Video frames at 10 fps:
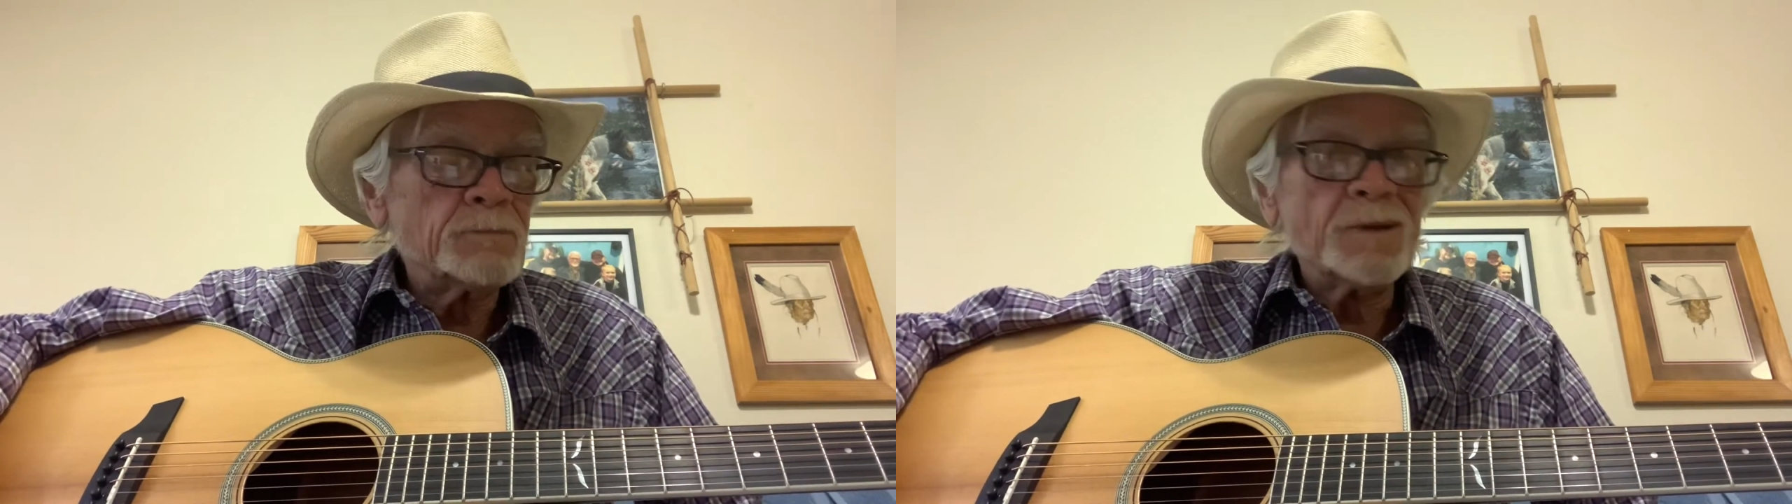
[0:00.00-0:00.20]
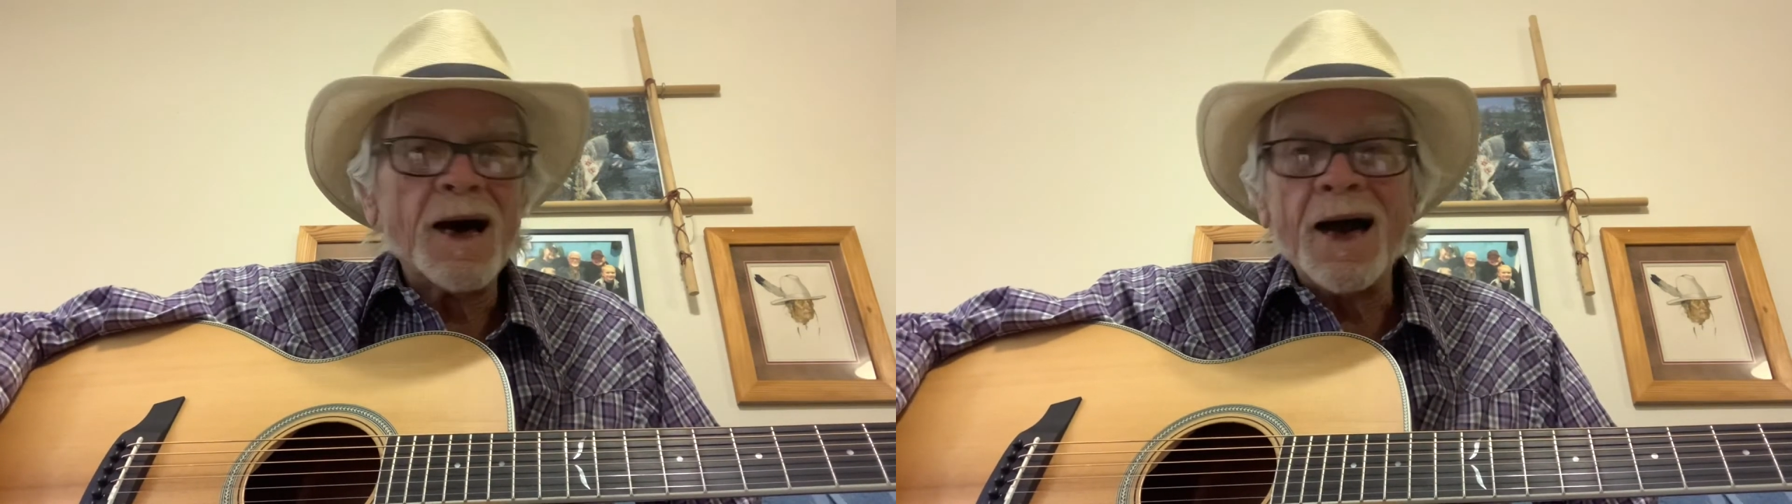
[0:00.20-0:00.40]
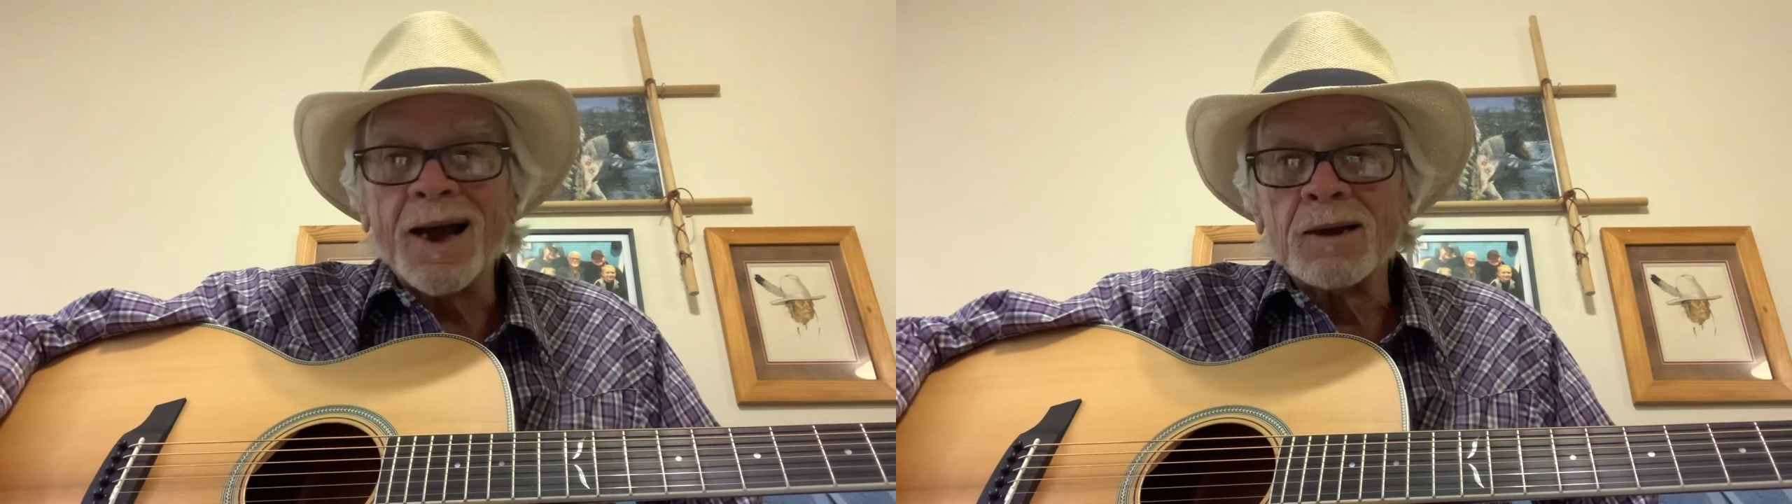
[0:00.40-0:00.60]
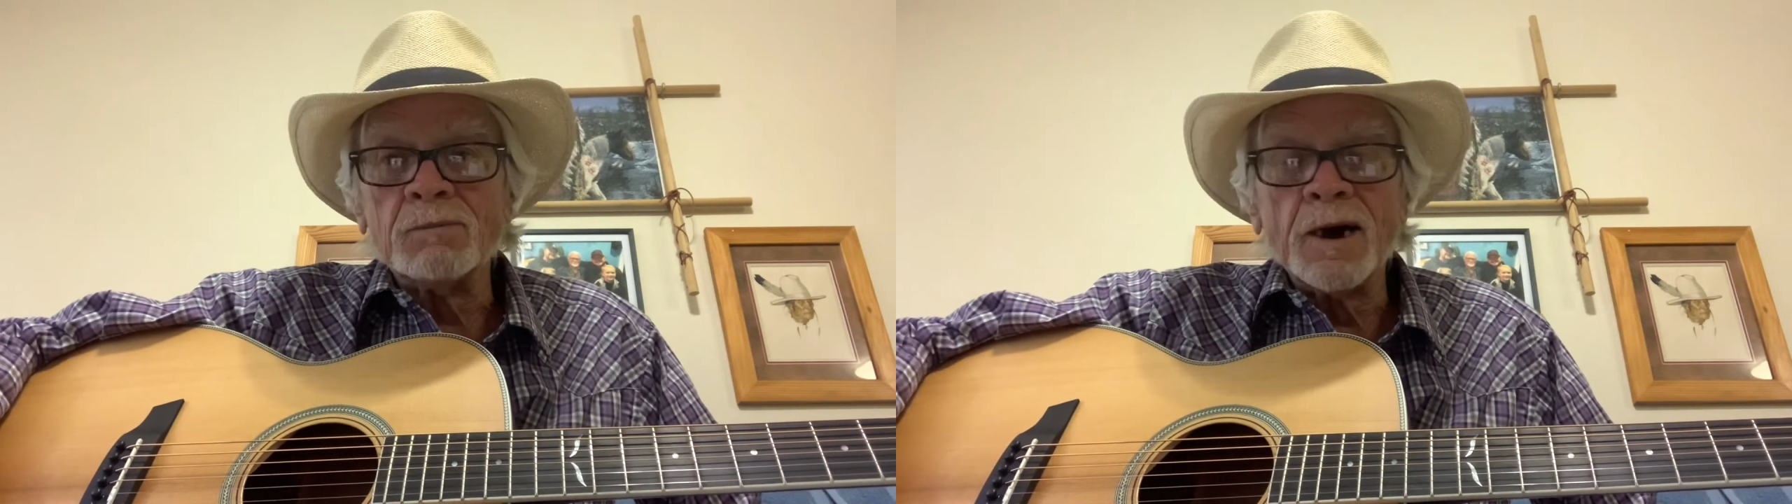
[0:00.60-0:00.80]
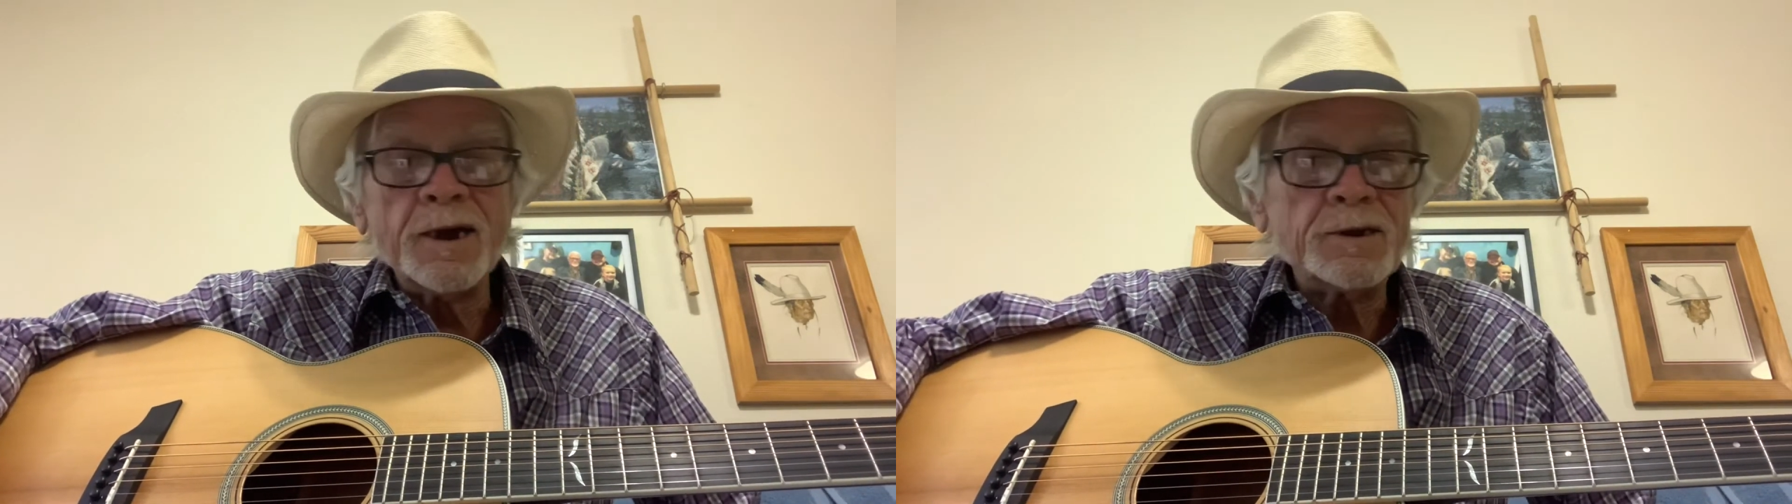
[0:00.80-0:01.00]

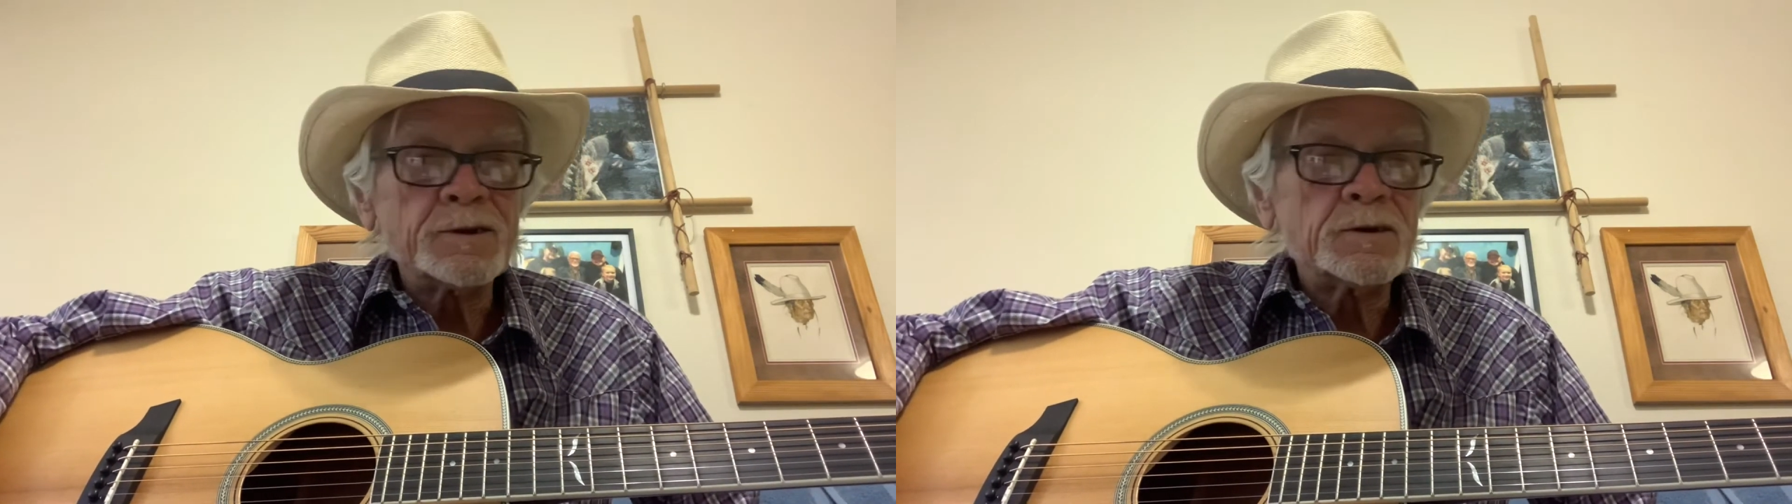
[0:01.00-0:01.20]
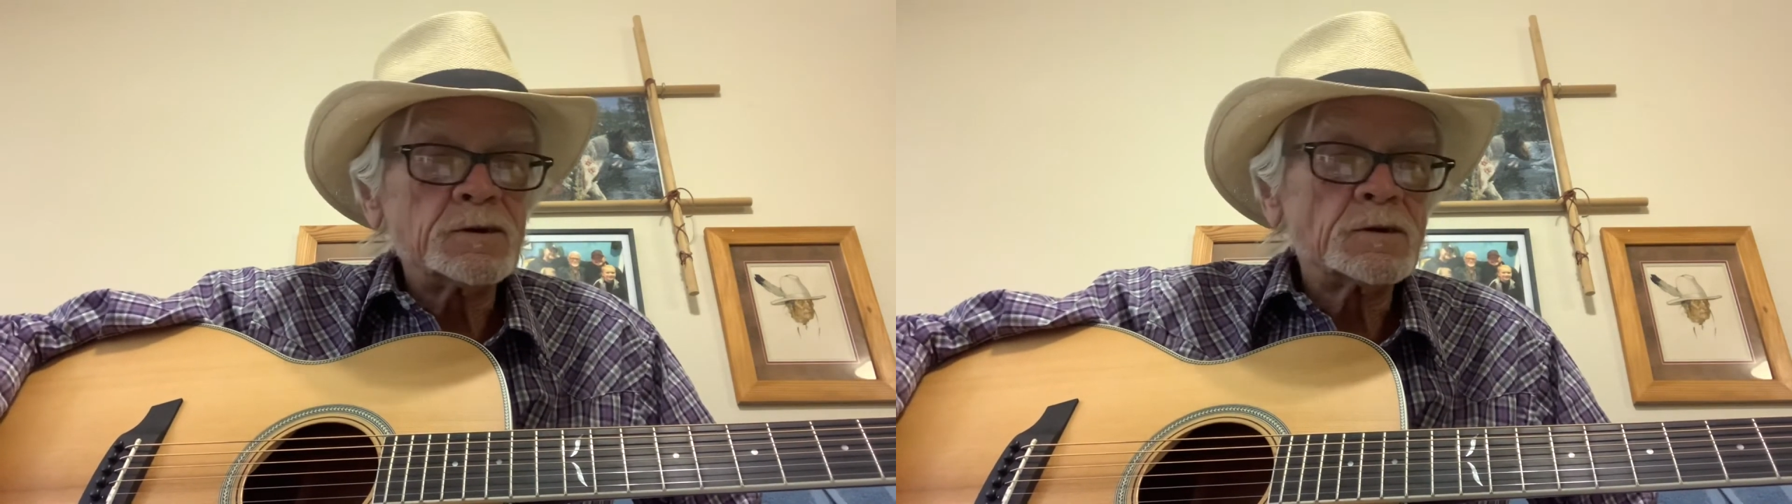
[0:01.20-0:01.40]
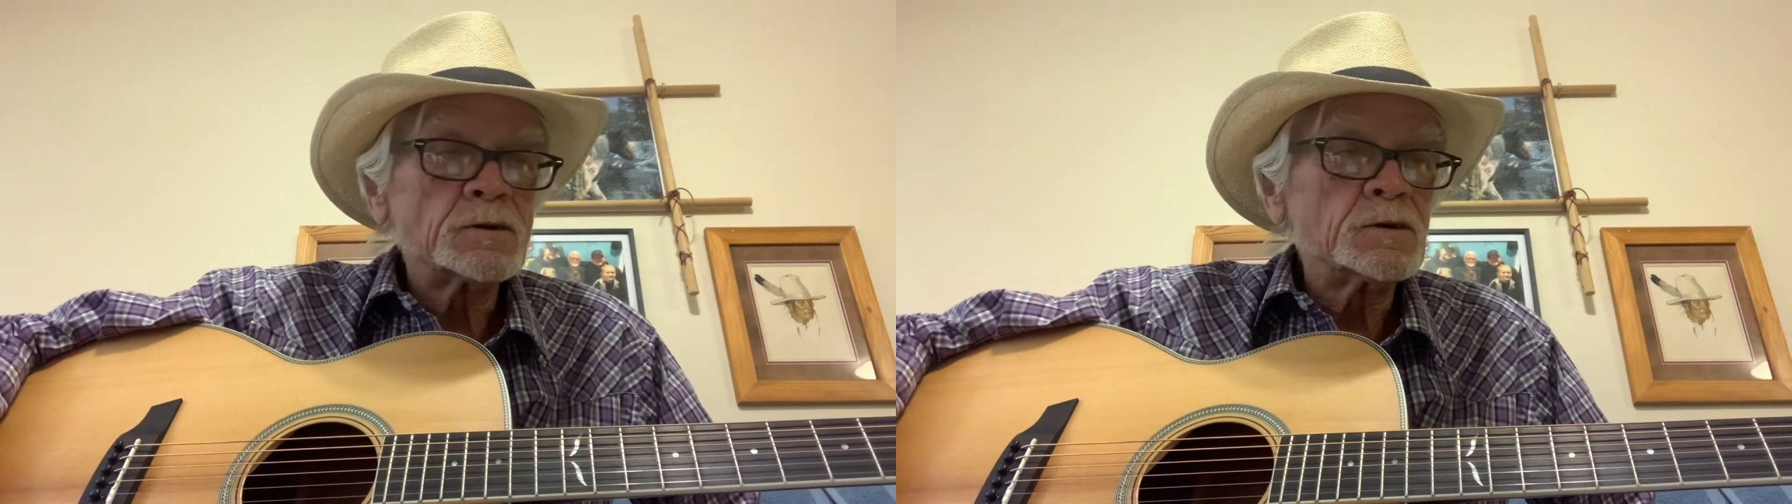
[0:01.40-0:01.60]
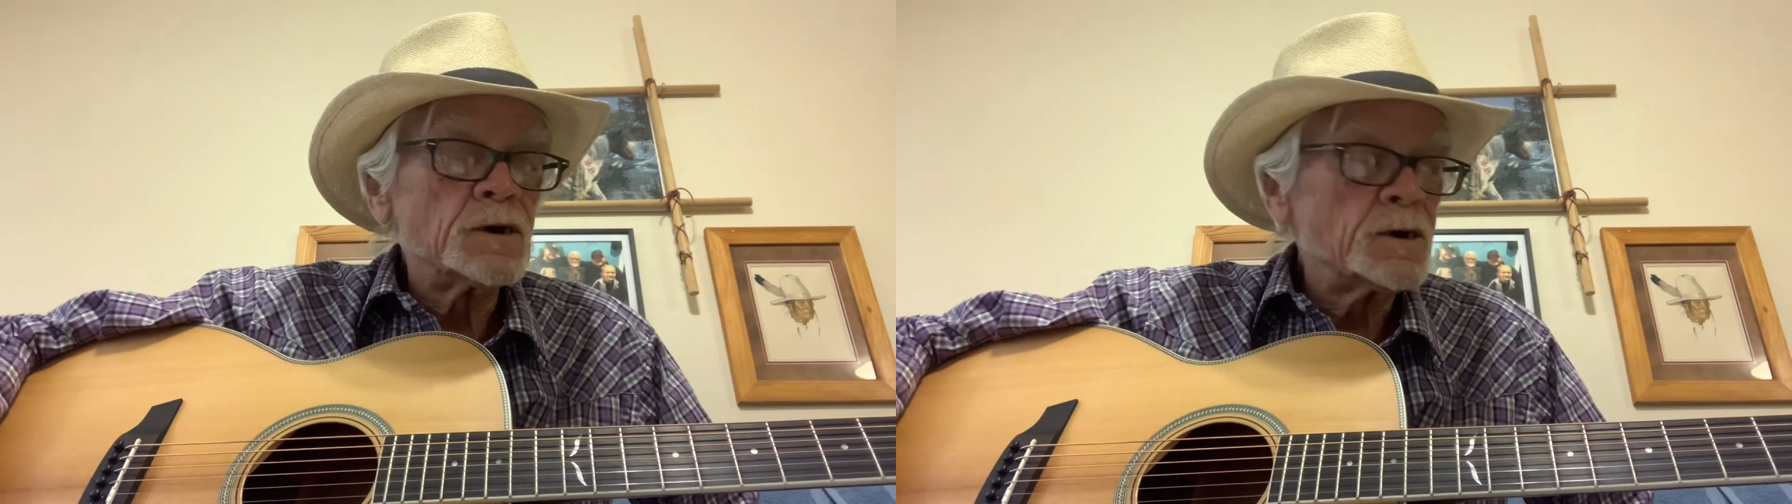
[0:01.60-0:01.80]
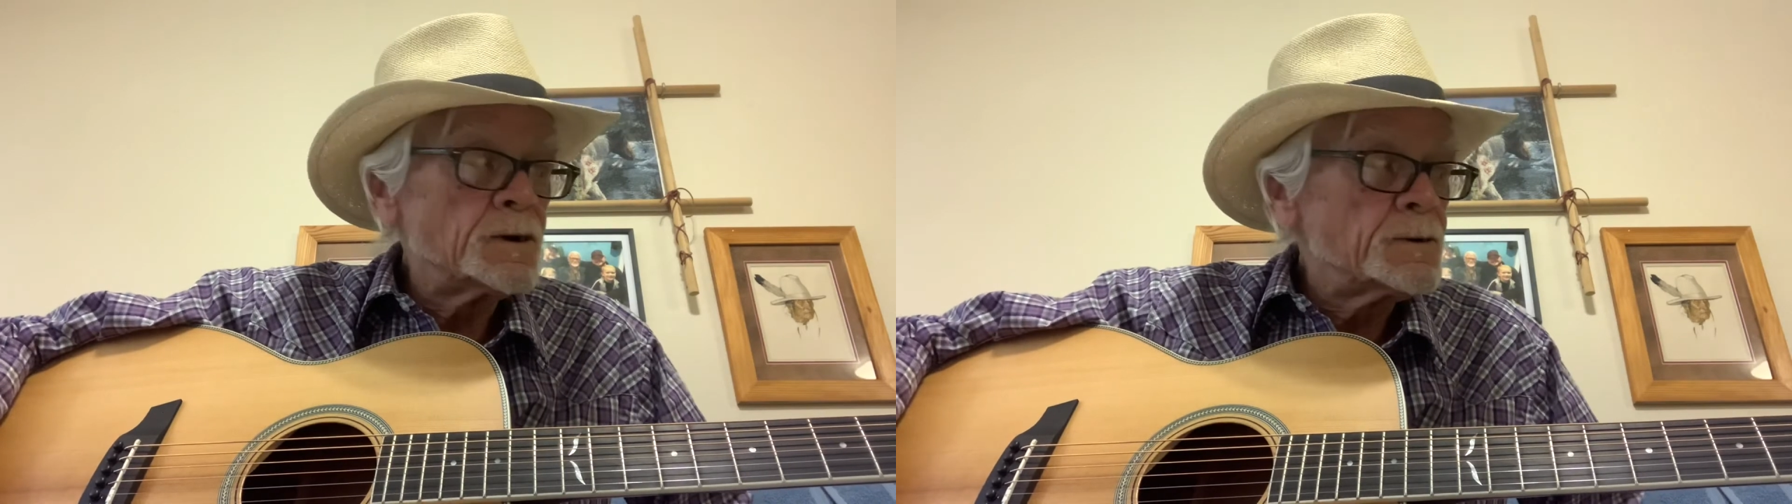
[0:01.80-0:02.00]
acclimate,
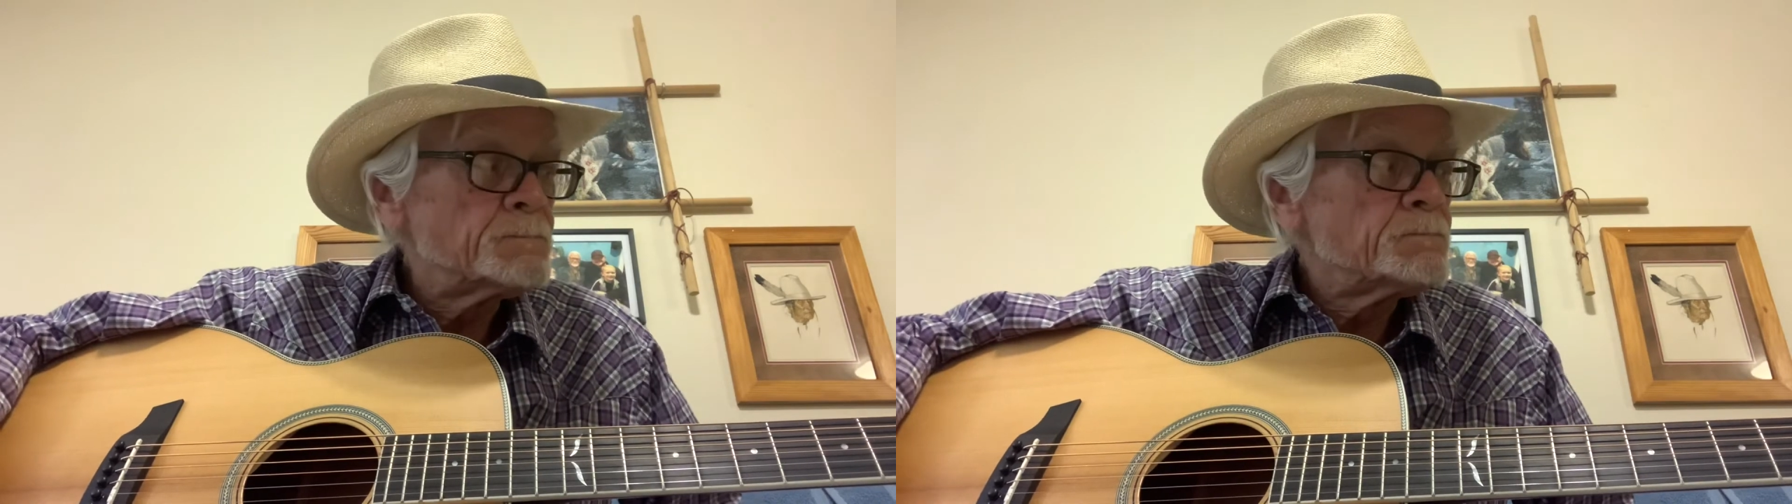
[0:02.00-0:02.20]
uh,